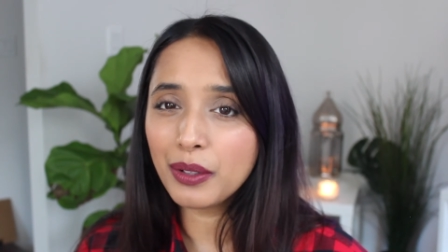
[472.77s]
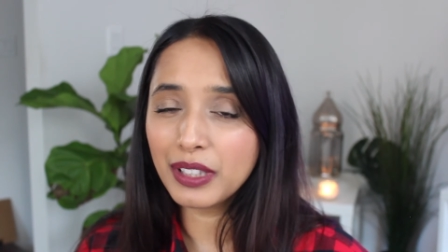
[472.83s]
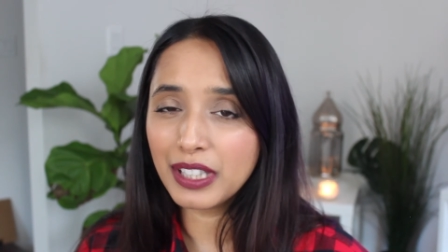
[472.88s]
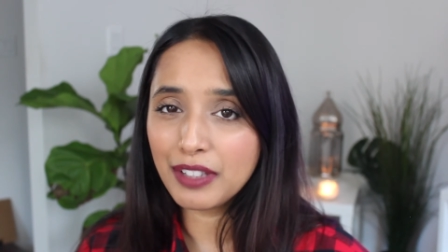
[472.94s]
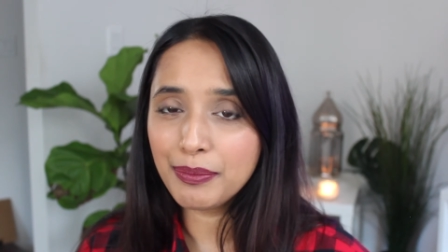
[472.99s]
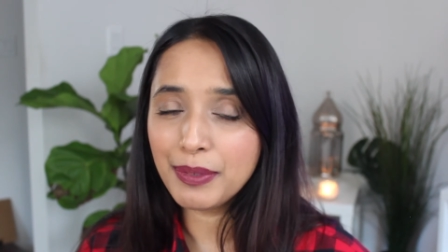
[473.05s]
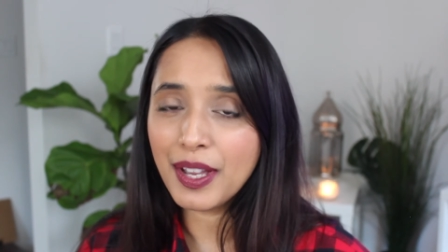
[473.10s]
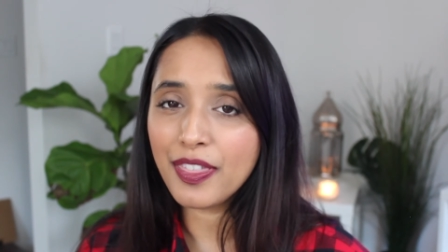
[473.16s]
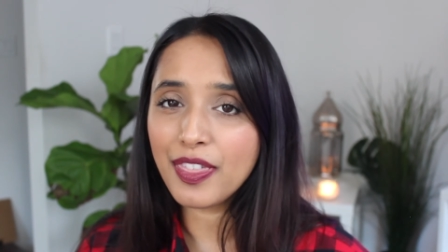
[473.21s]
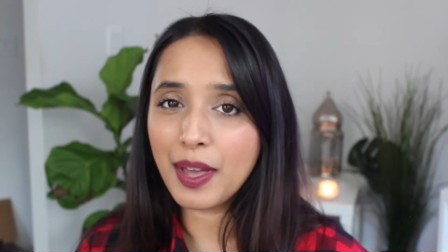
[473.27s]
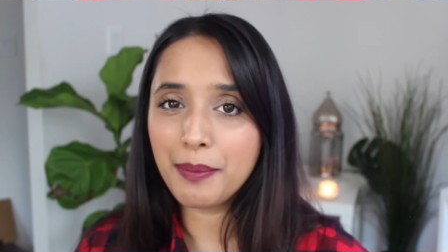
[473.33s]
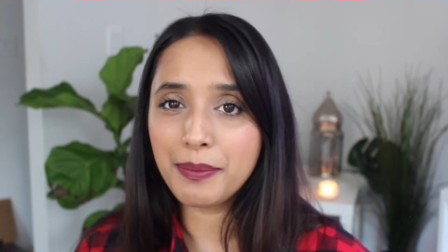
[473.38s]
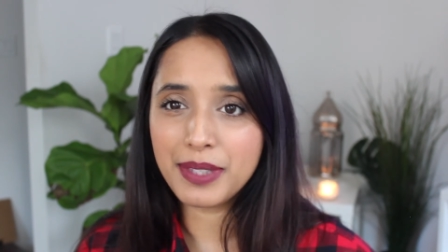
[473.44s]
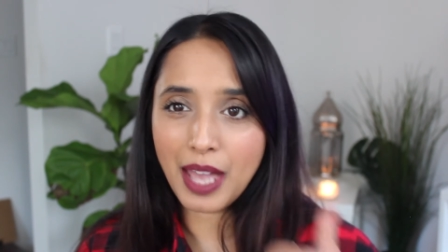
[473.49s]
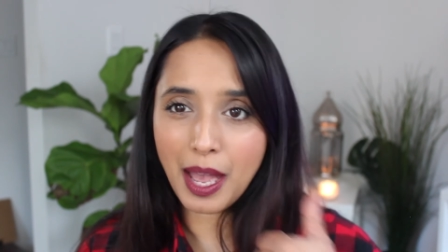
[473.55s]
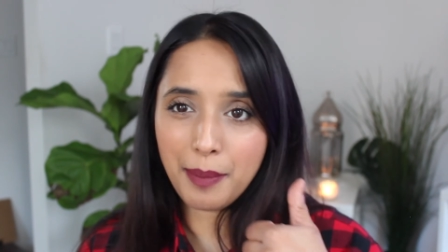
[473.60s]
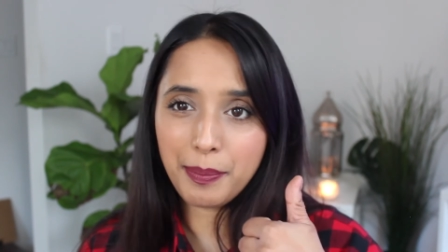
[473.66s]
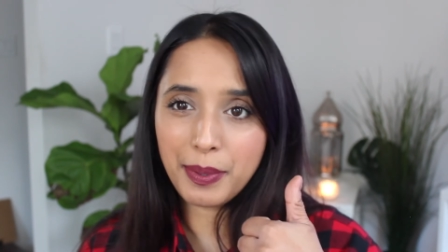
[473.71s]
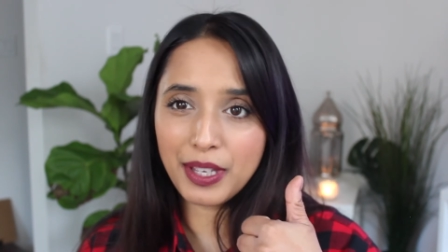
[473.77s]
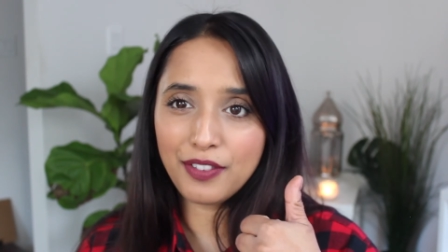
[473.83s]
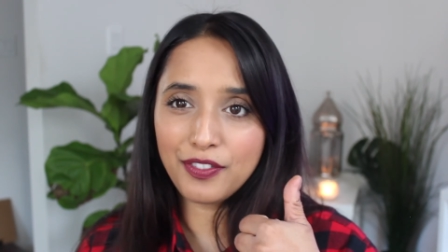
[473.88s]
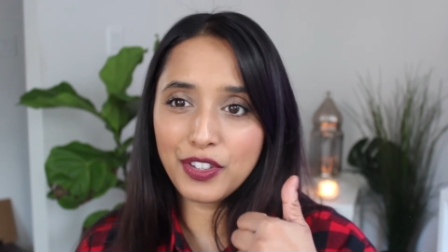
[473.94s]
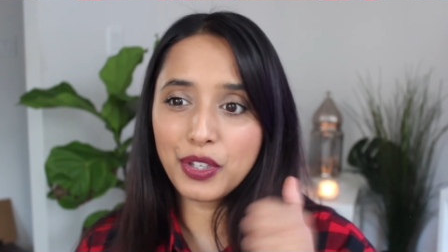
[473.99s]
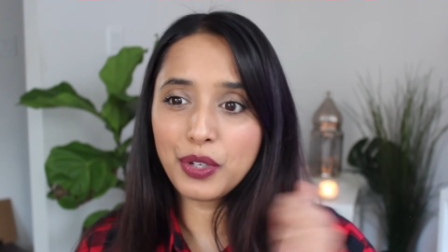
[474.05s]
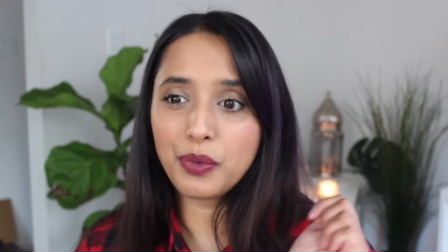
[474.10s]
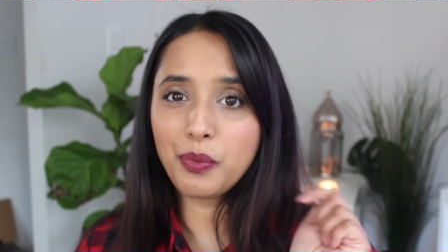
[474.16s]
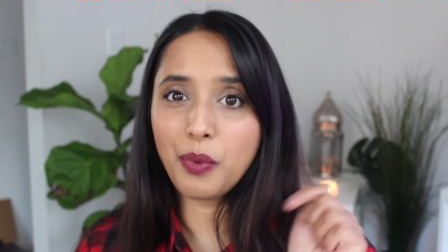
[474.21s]
leave me a thumbs up
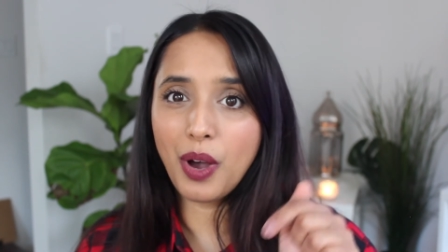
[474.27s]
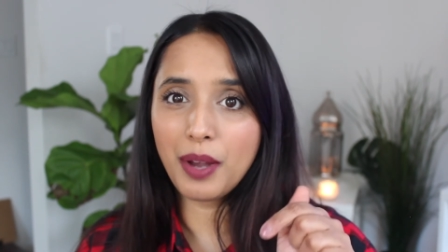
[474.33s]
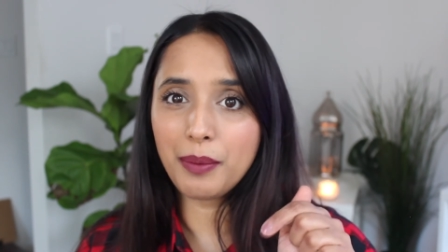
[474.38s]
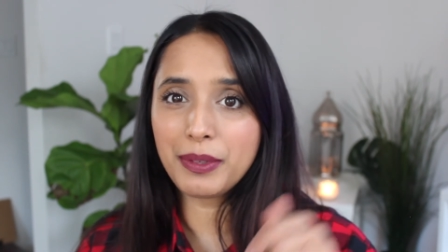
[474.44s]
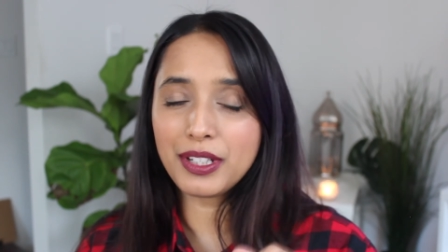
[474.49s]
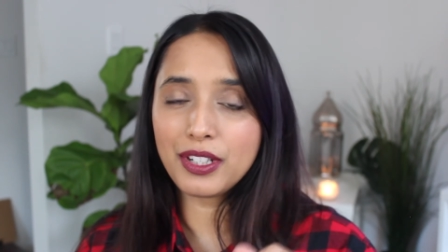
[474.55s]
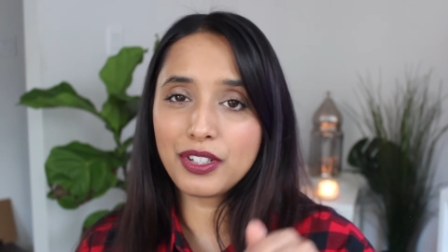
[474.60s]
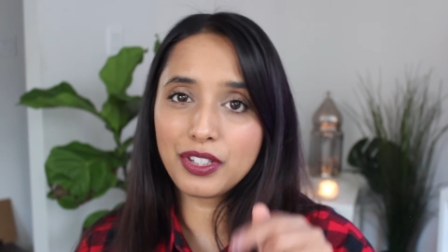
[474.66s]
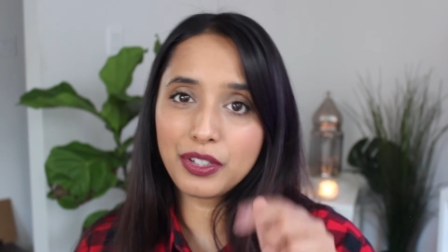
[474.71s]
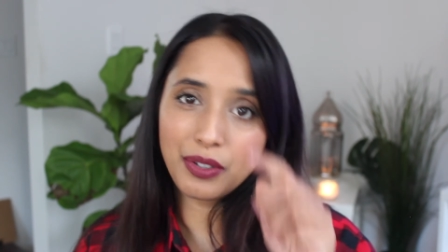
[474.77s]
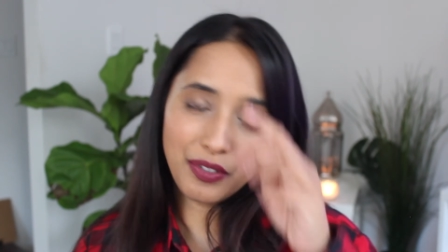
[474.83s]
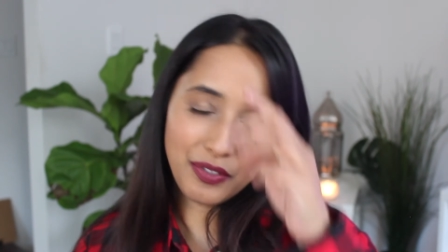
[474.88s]
if you want me to do